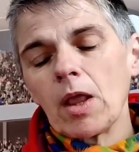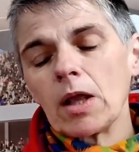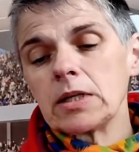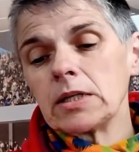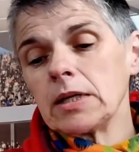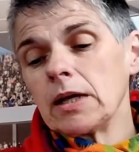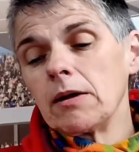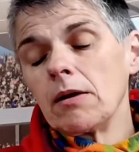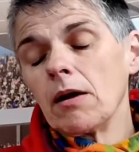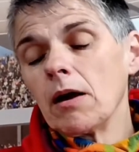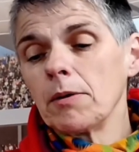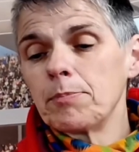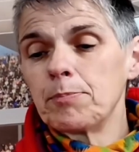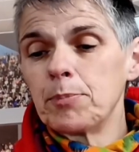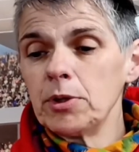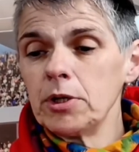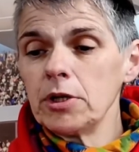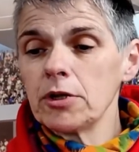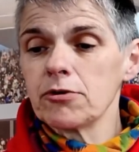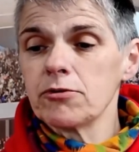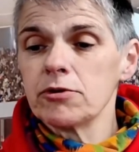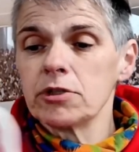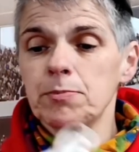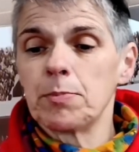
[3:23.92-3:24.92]
So I put
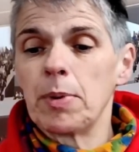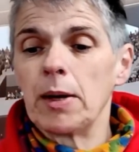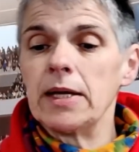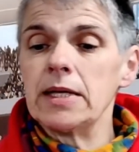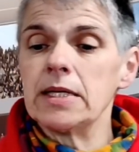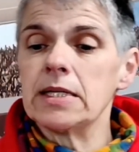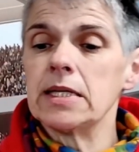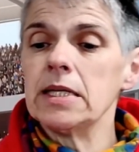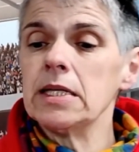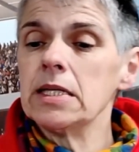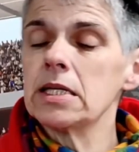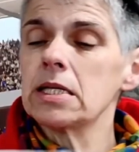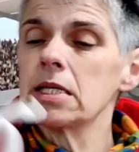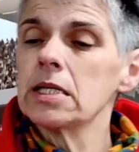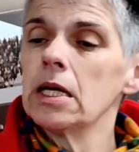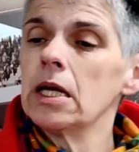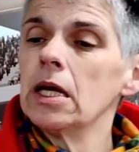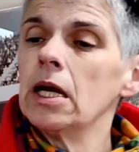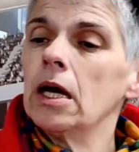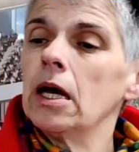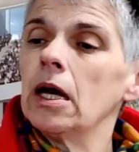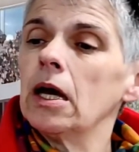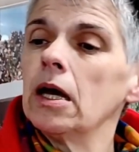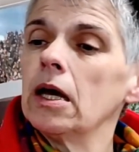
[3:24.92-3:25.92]
it through its paces,
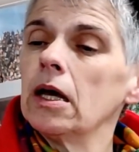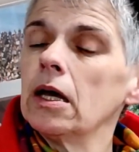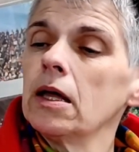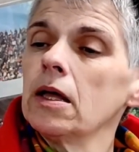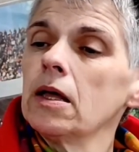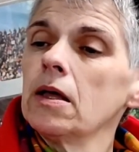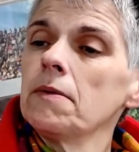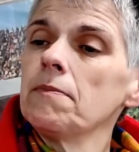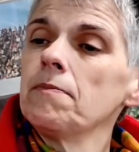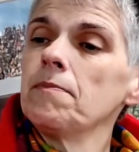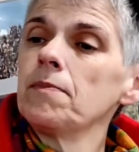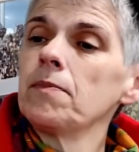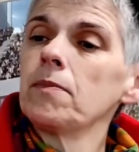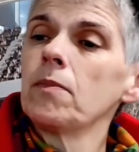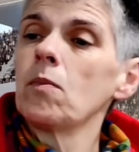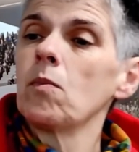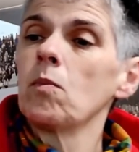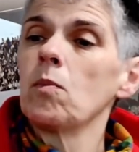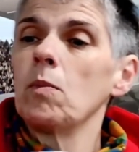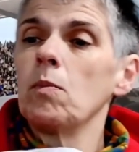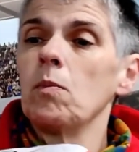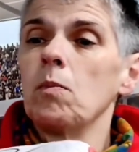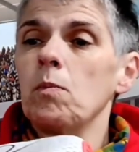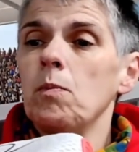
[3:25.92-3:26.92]

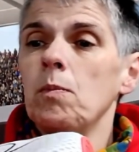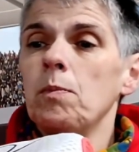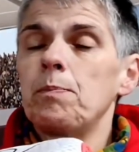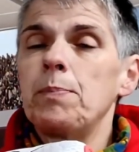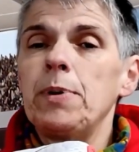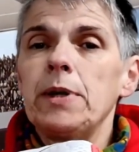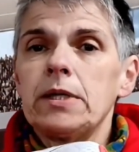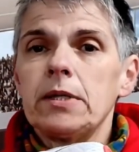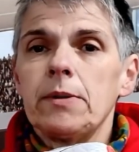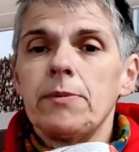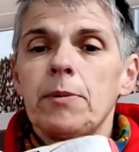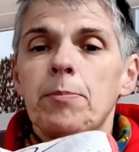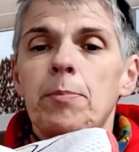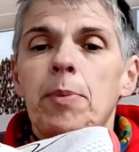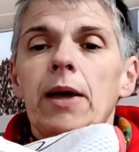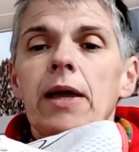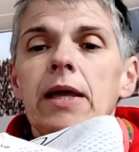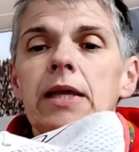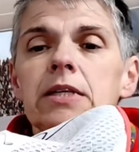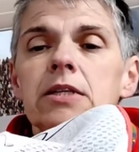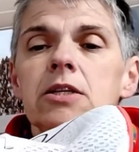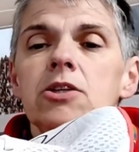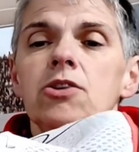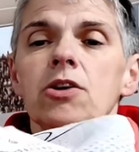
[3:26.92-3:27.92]
picked up the
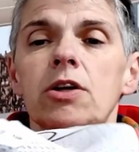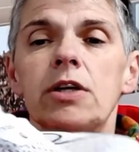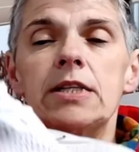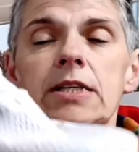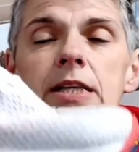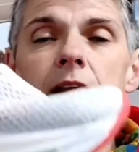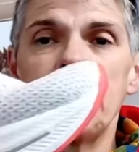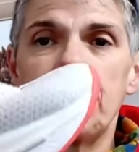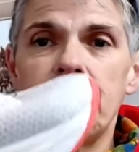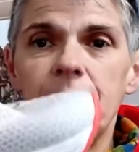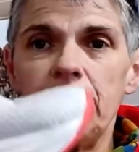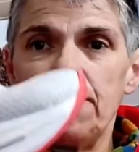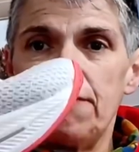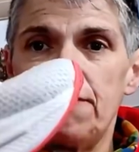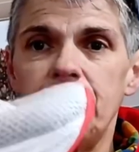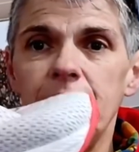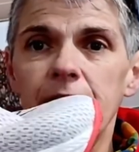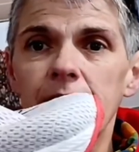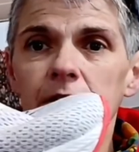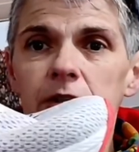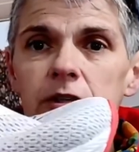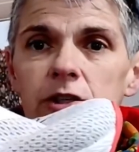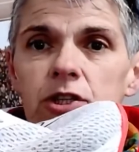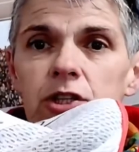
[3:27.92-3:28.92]
pace, and you could definitely
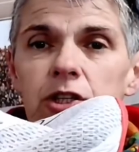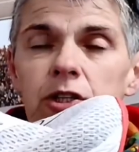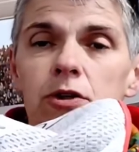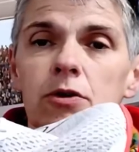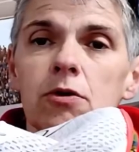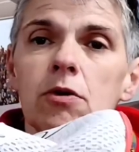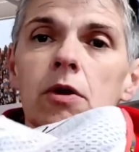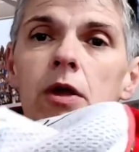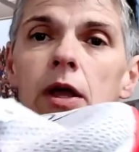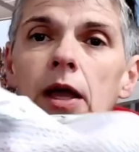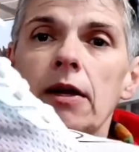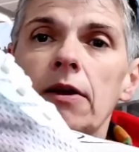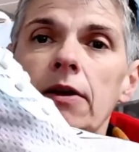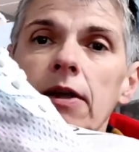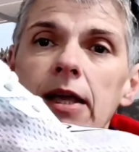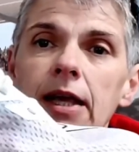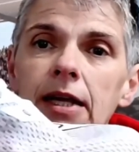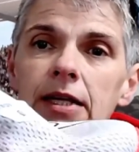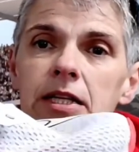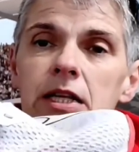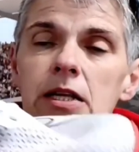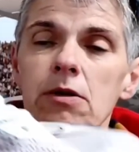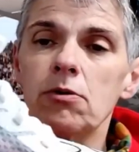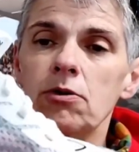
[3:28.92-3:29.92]
feel the shoe kind of
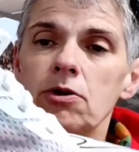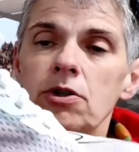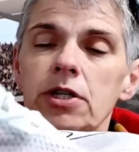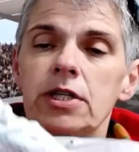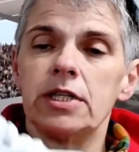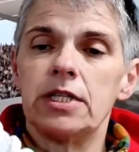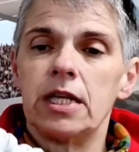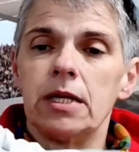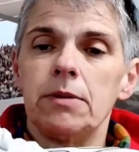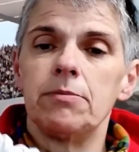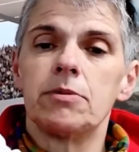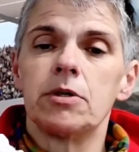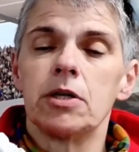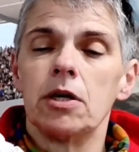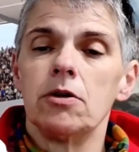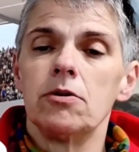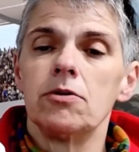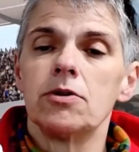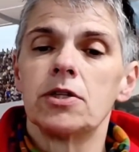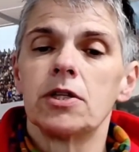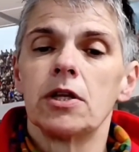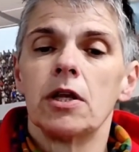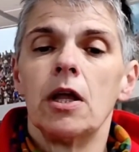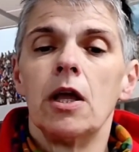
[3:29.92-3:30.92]
getting you onto your
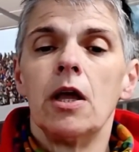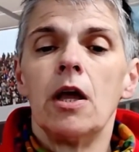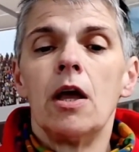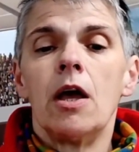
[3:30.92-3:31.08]
tiptoes.